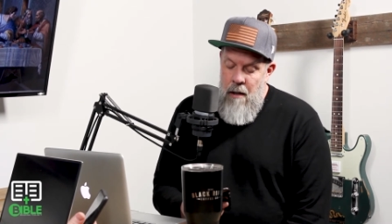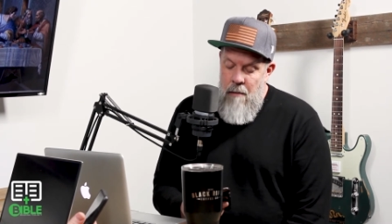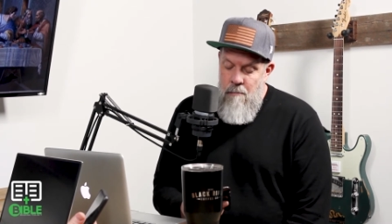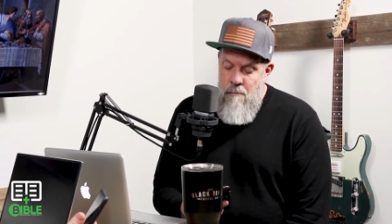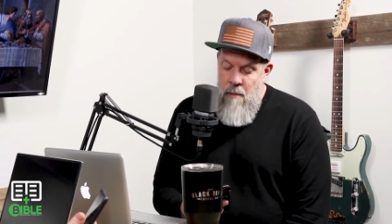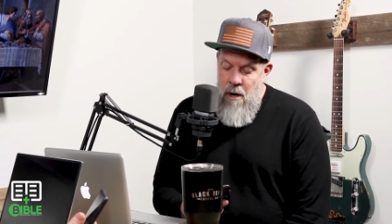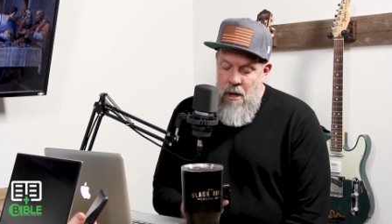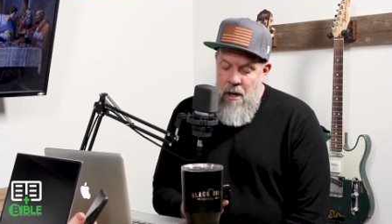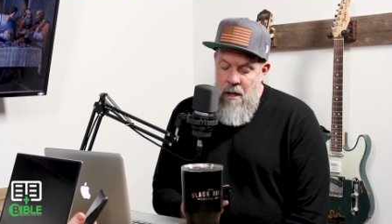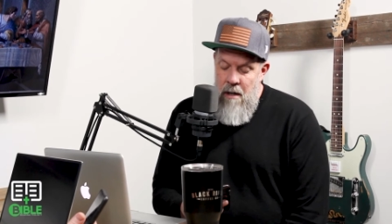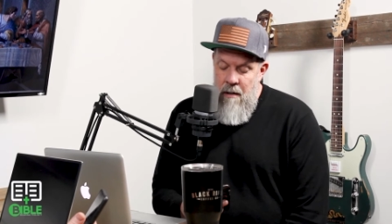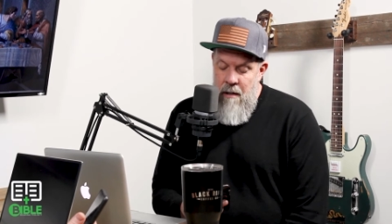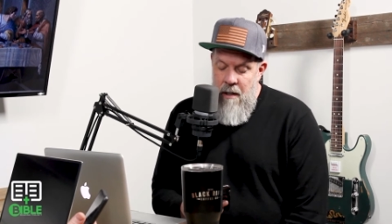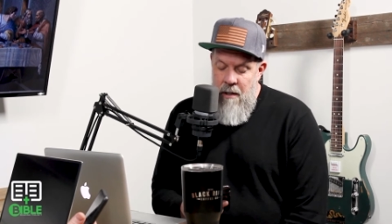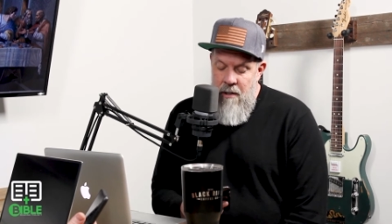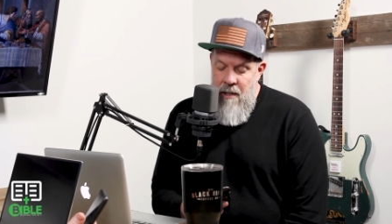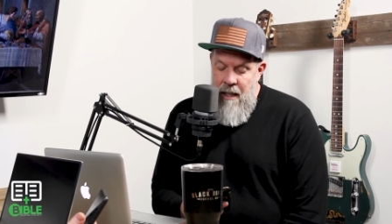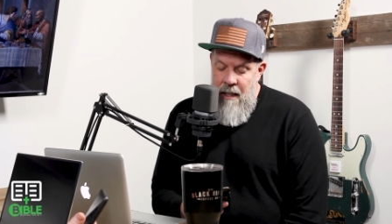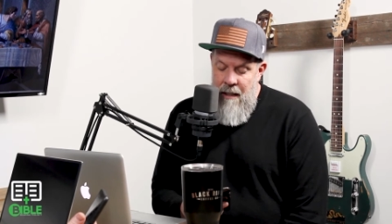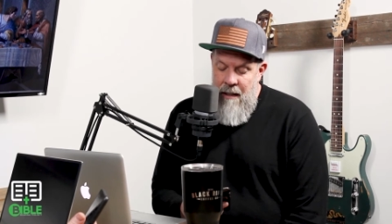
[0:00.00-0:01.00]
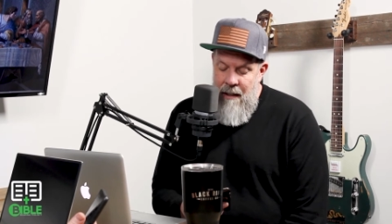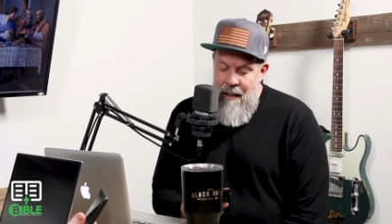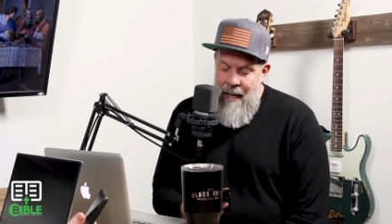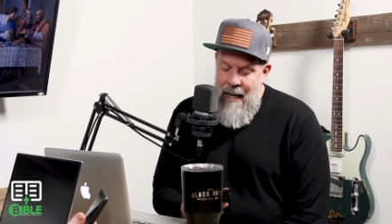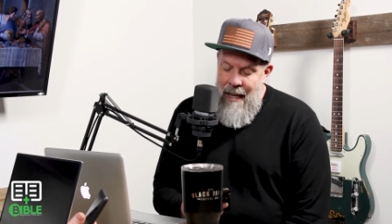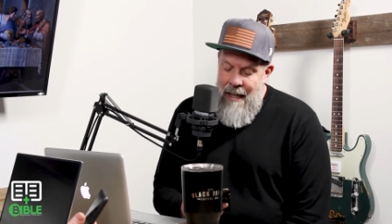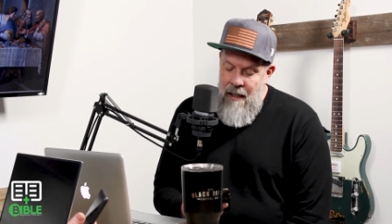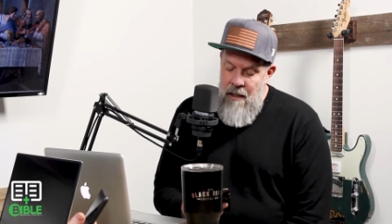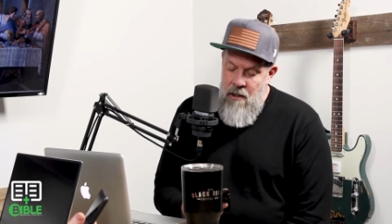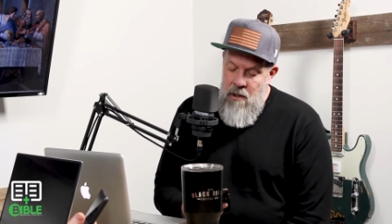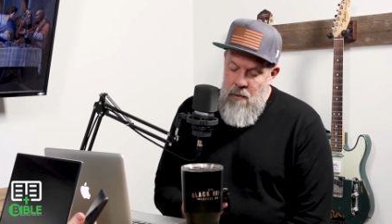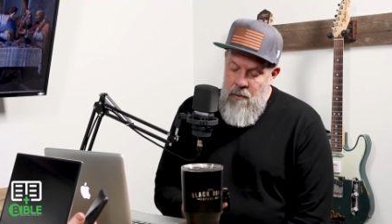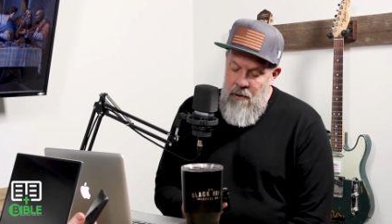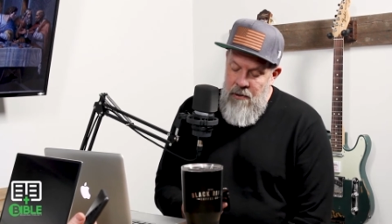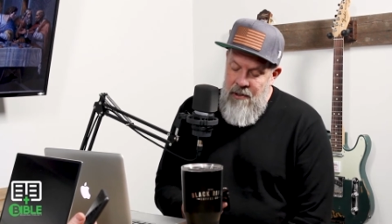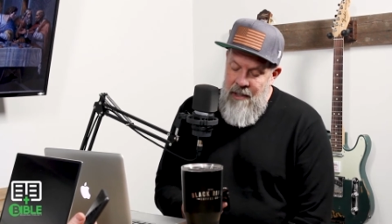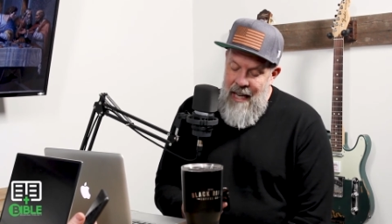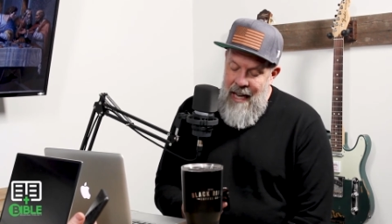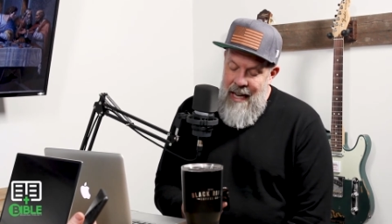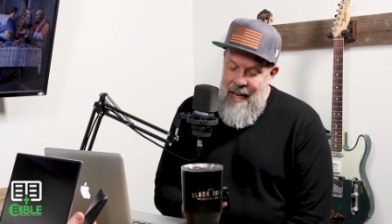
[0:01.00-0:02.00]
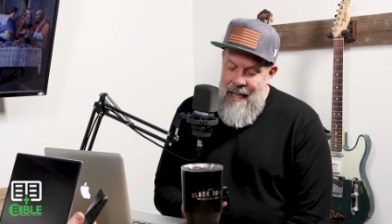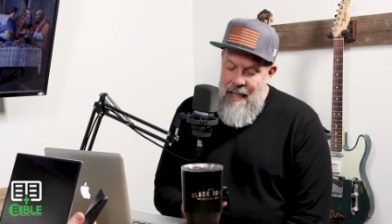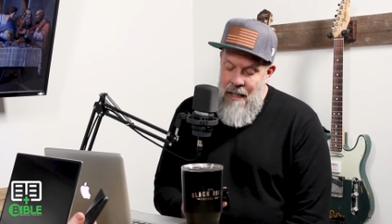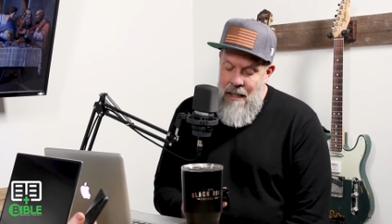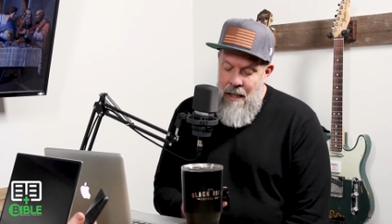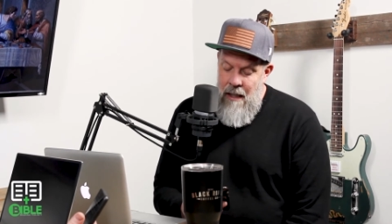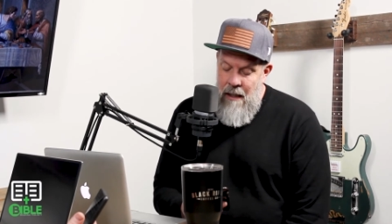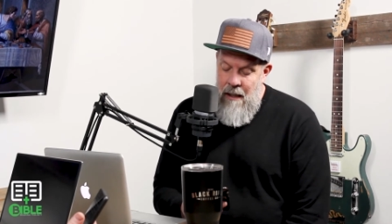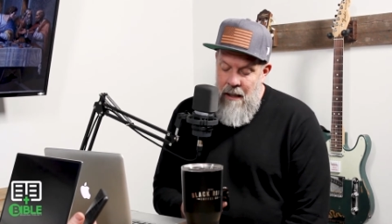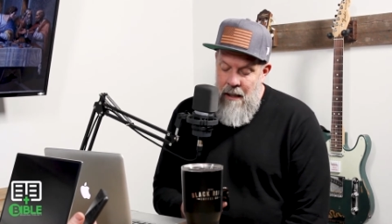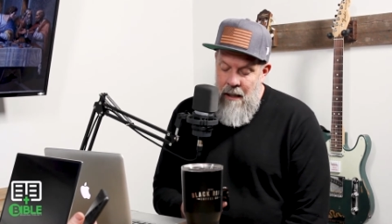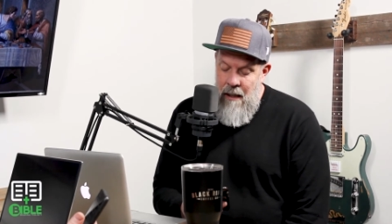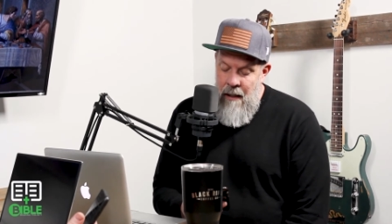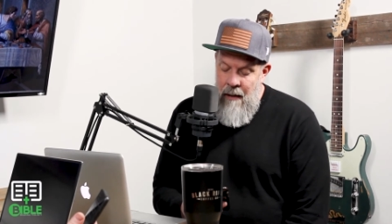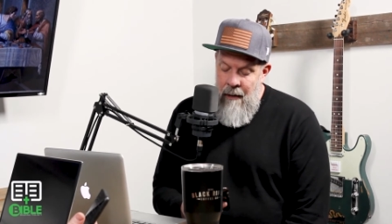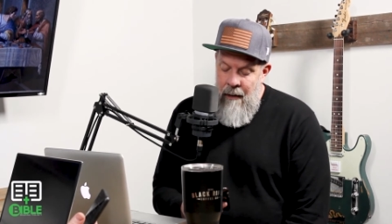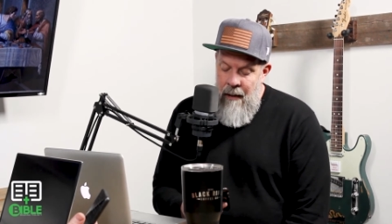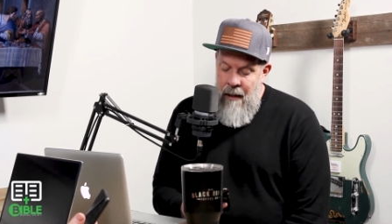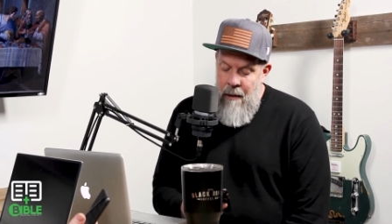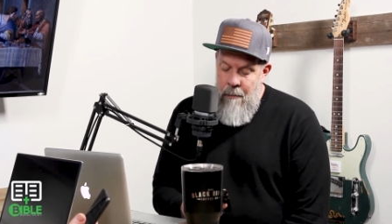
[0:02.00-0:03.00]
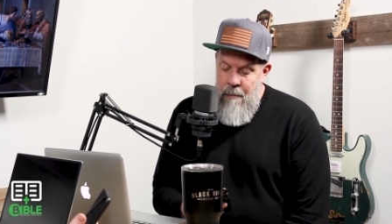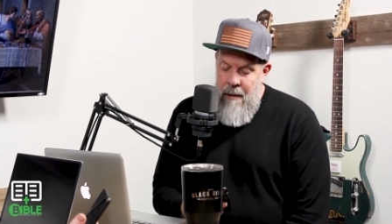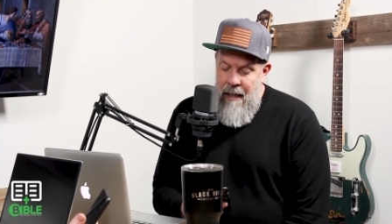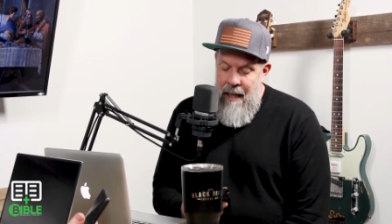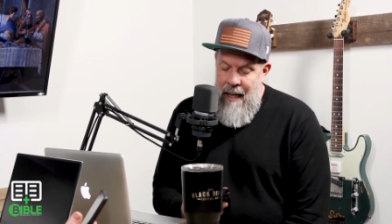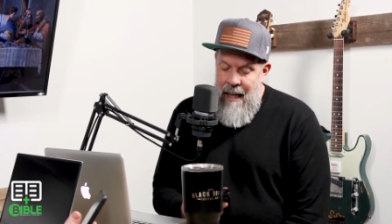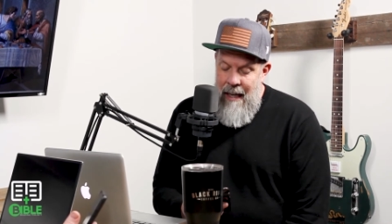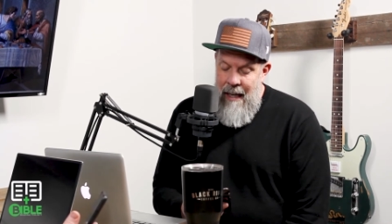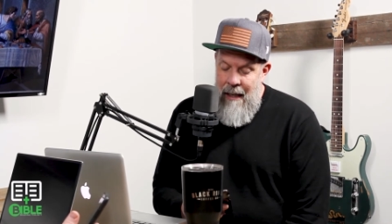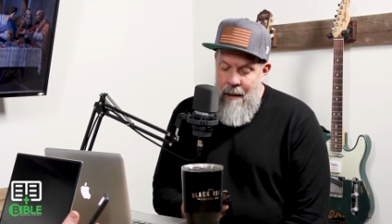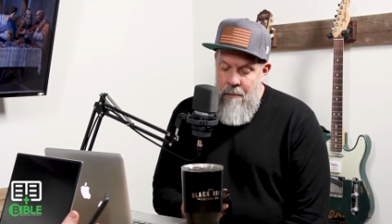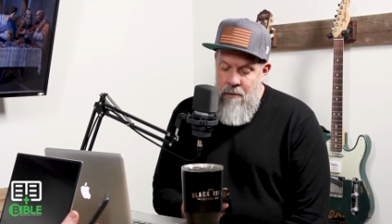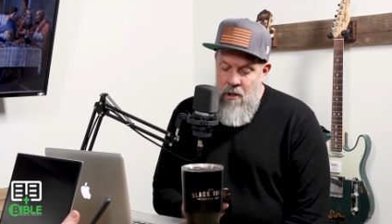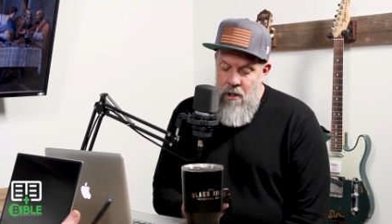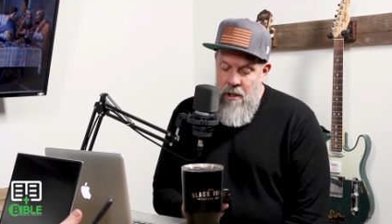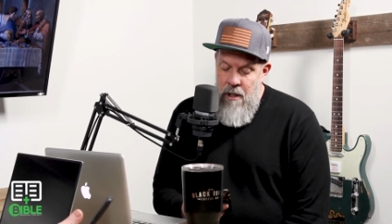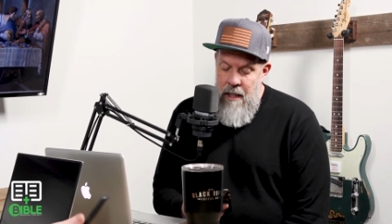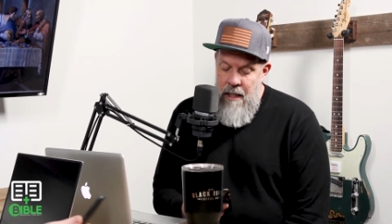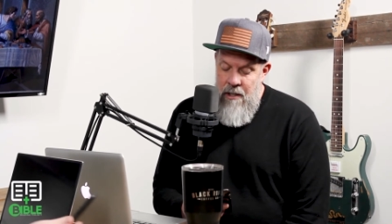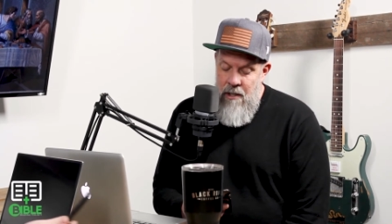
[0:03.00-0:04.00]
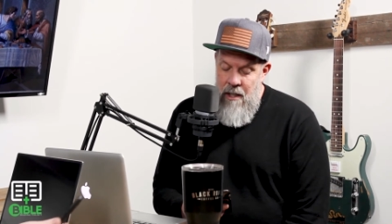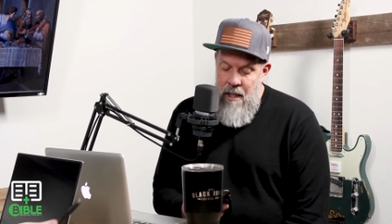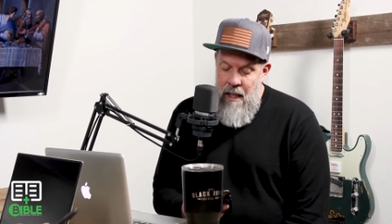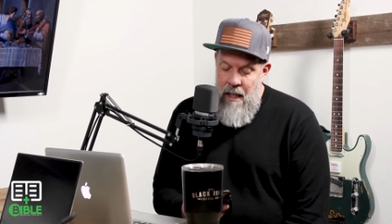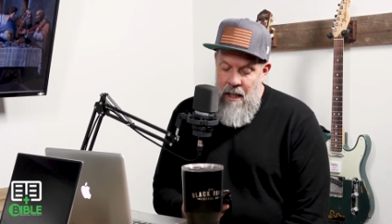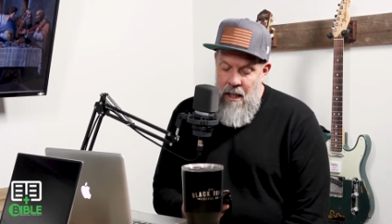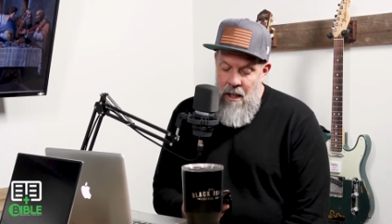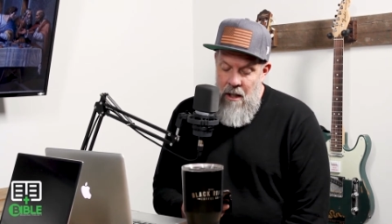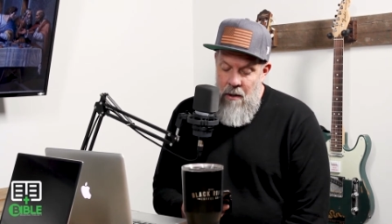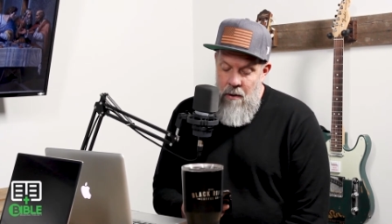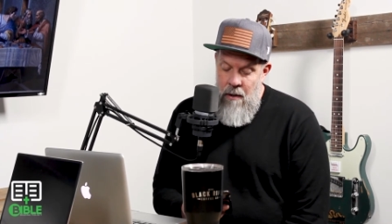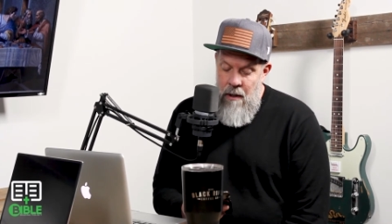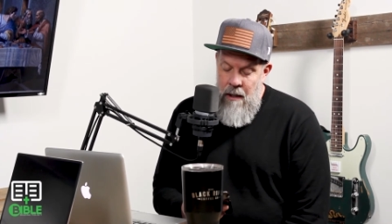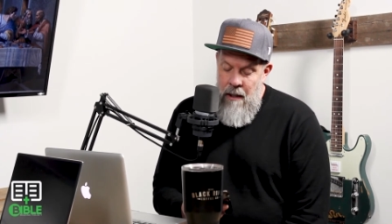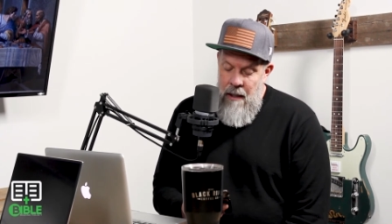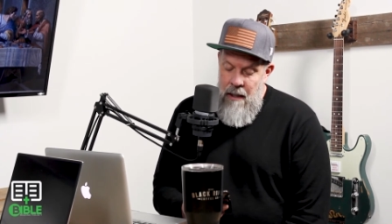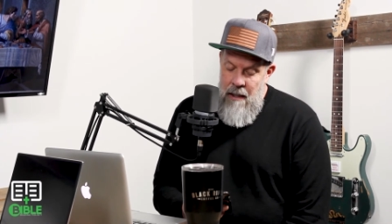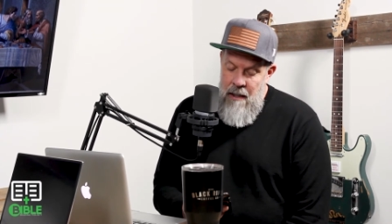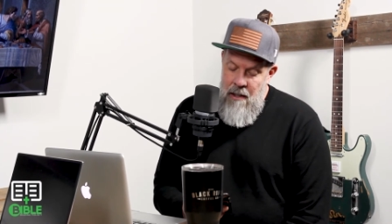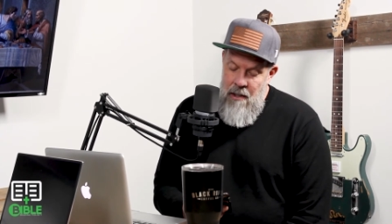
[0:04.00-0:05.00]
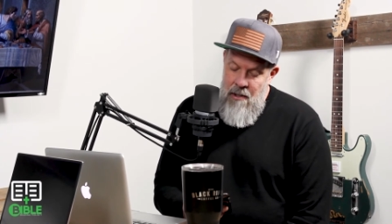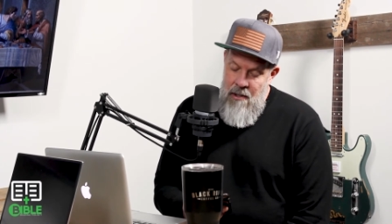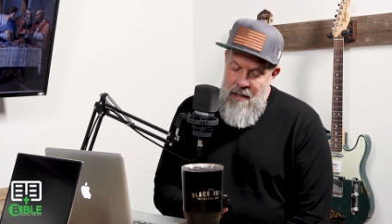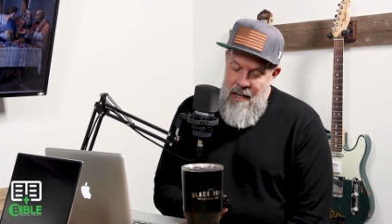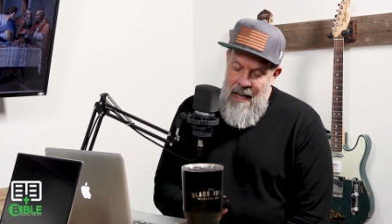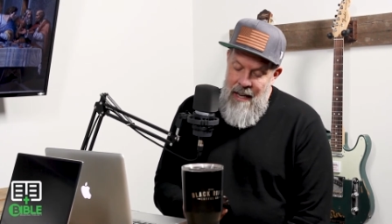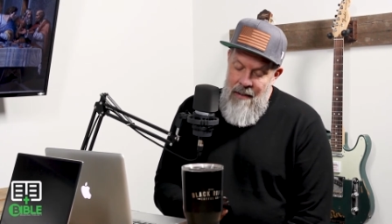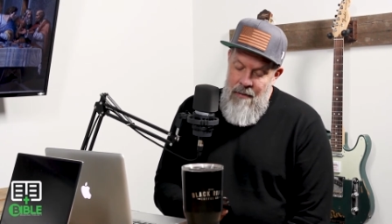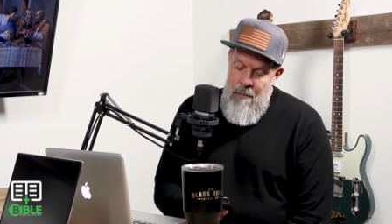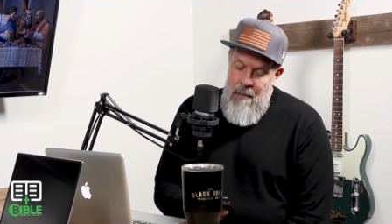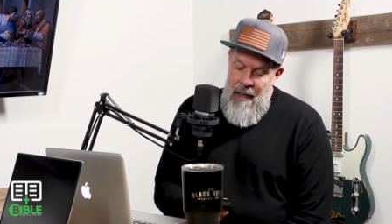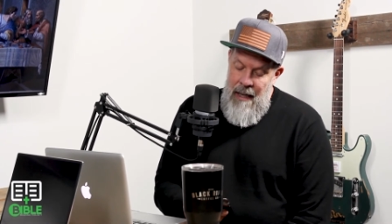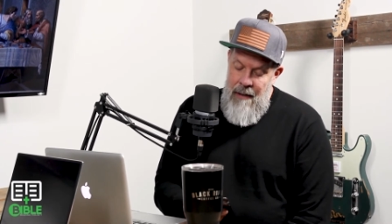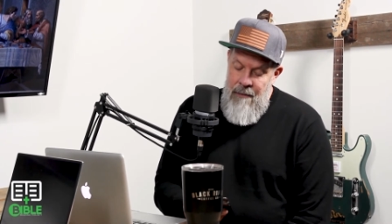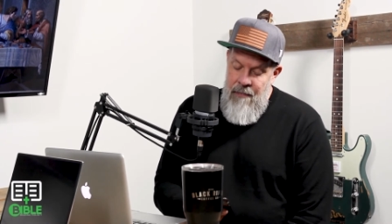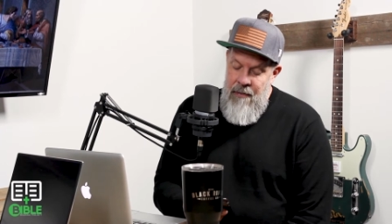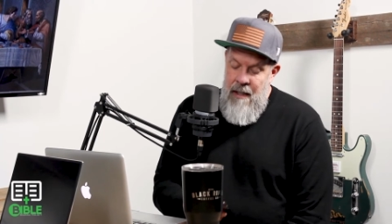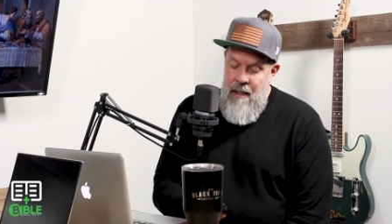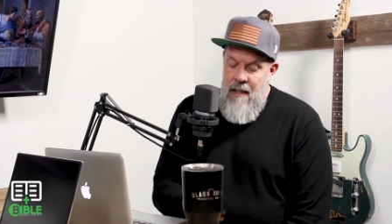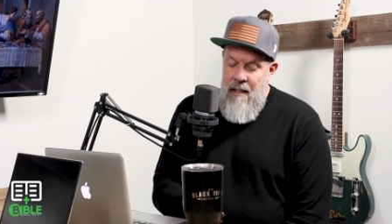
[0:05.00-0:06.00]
Murderers and liars will die young, but I am trusting you to save me.